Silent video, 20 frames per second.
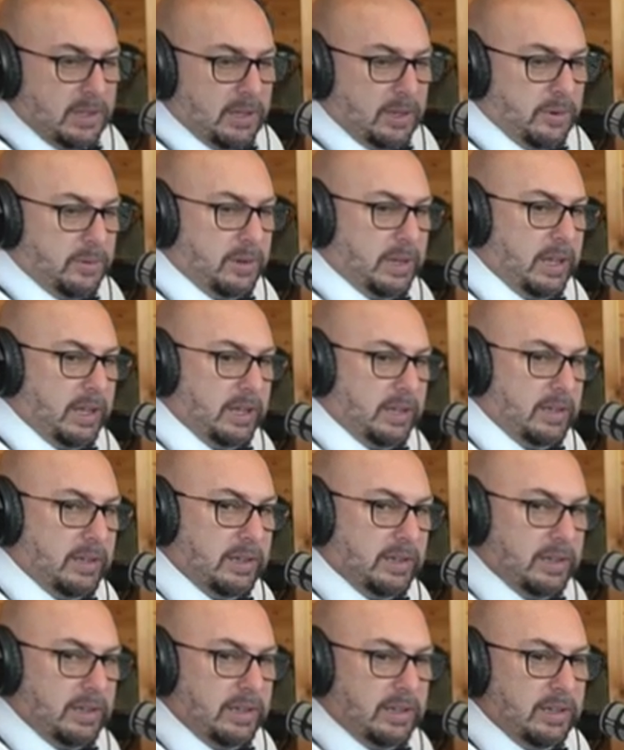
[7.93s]
Okay,
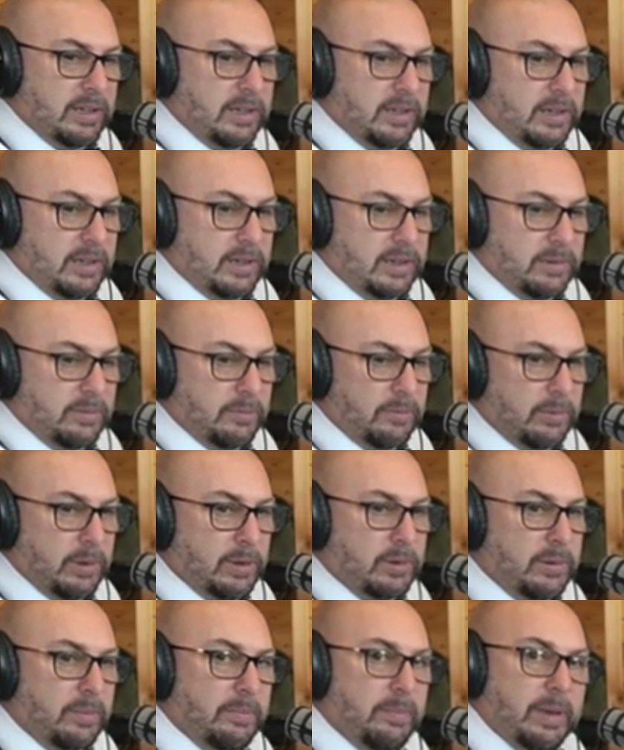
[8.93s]

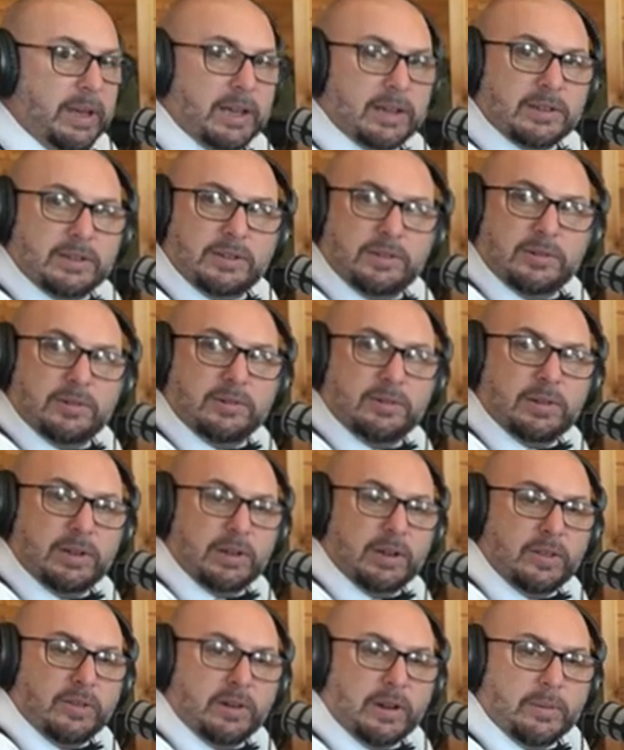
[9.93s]
welcome back to
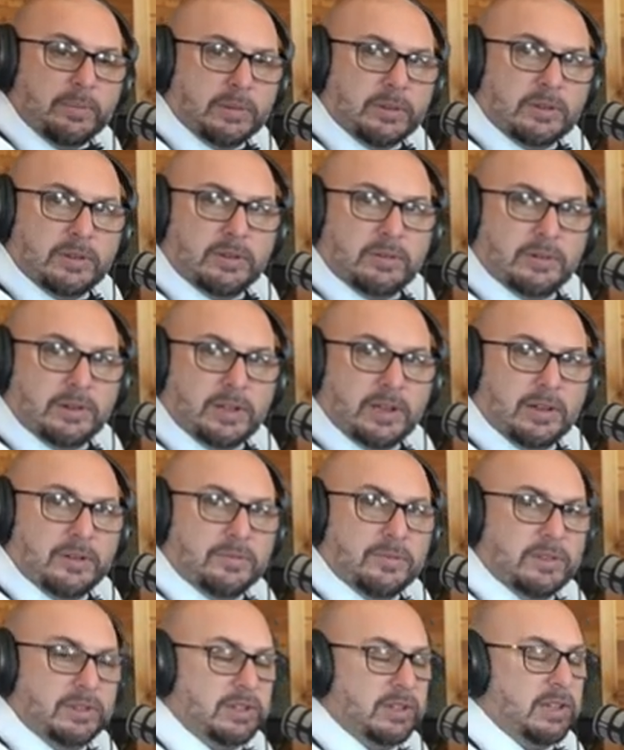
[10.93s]
another episode
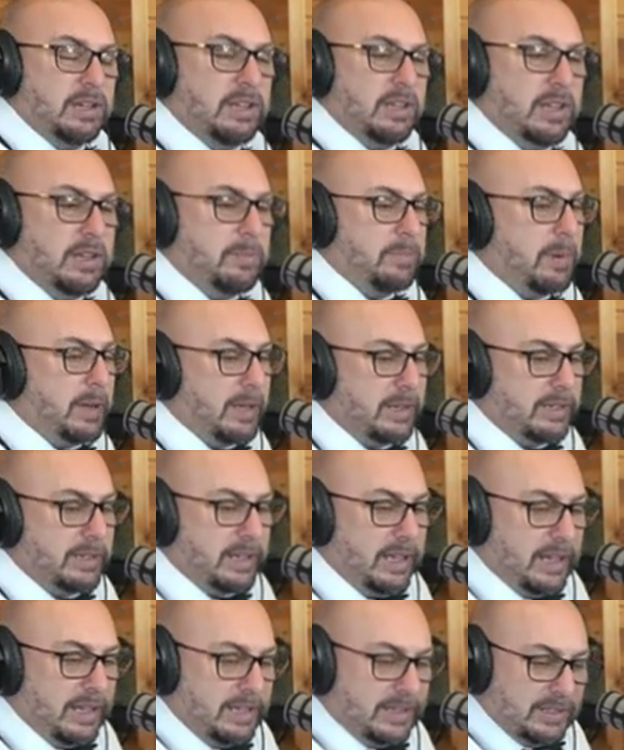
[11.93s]
of the Shed Geek
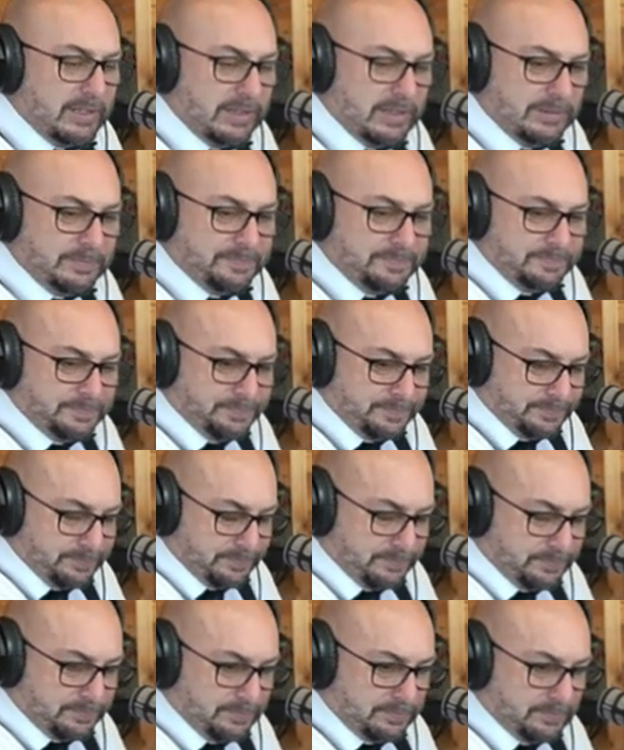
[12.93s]
podcast.
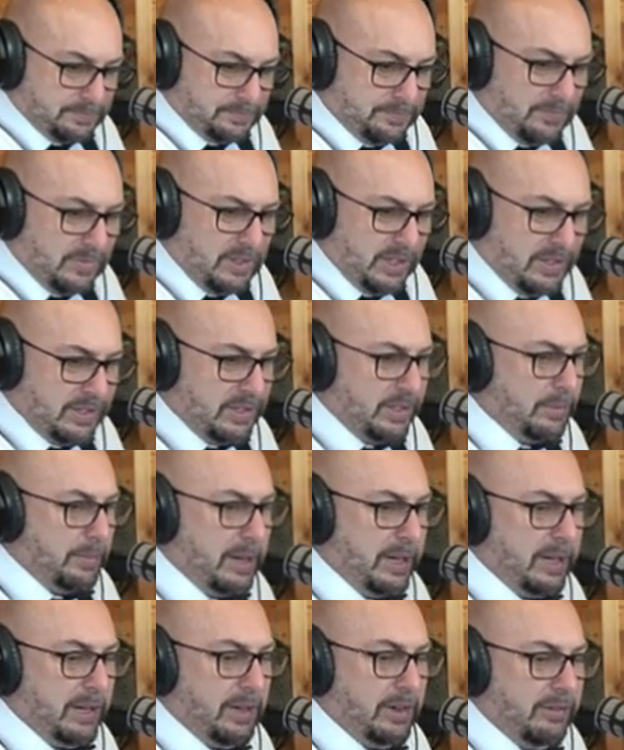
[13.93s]
Still
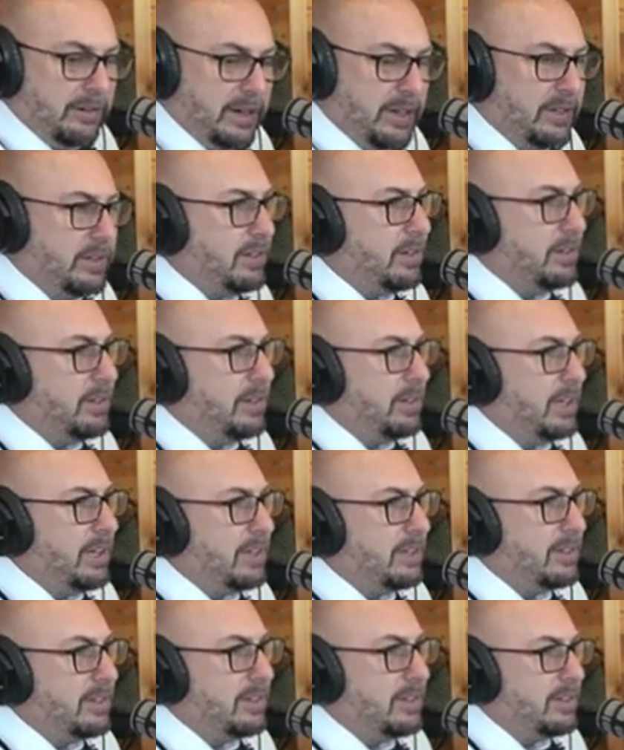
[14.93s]
making our rounds here in
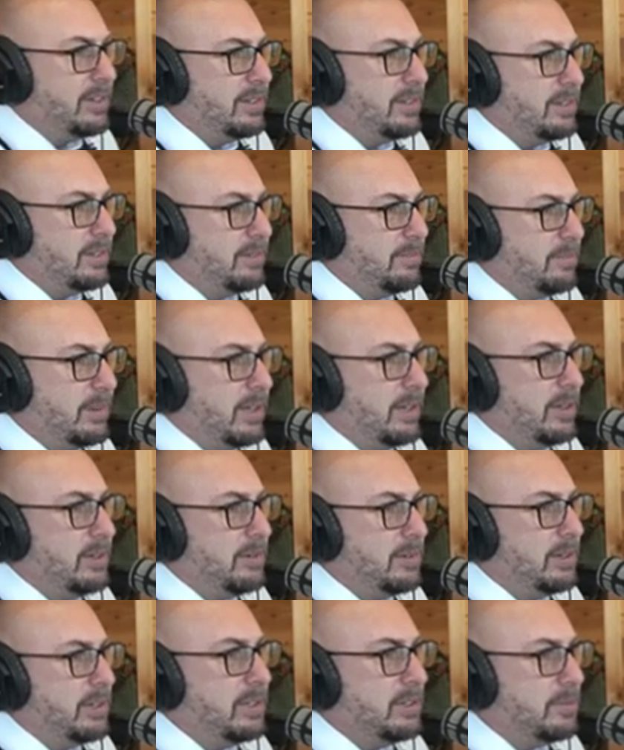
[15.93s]
Texas. My
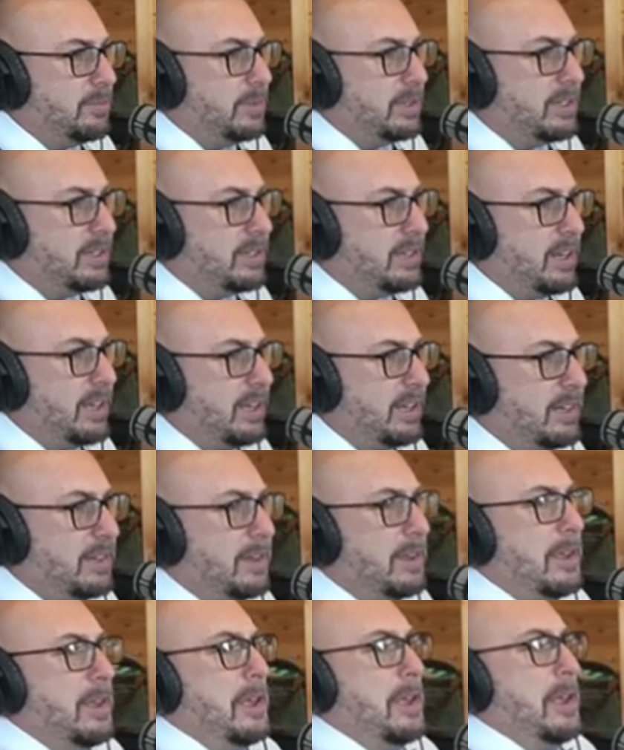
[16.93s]
Lord, it's a big
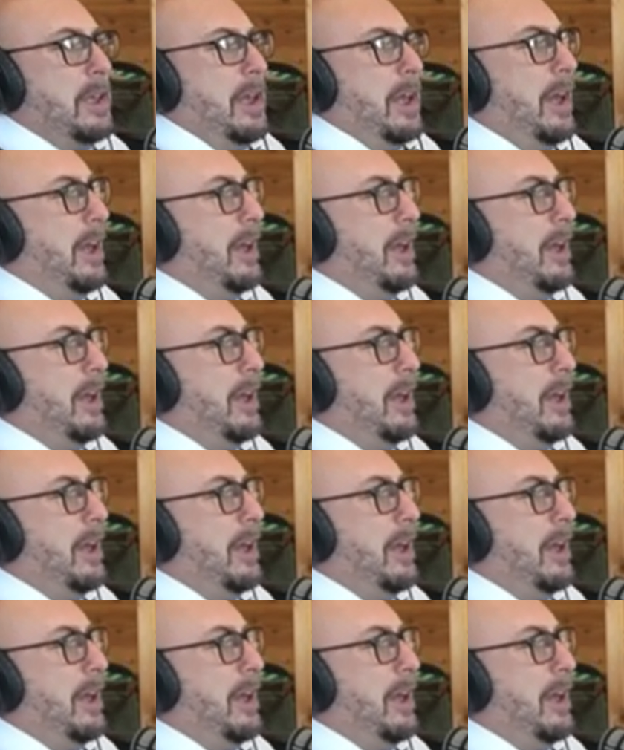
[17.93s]
state. Yeah.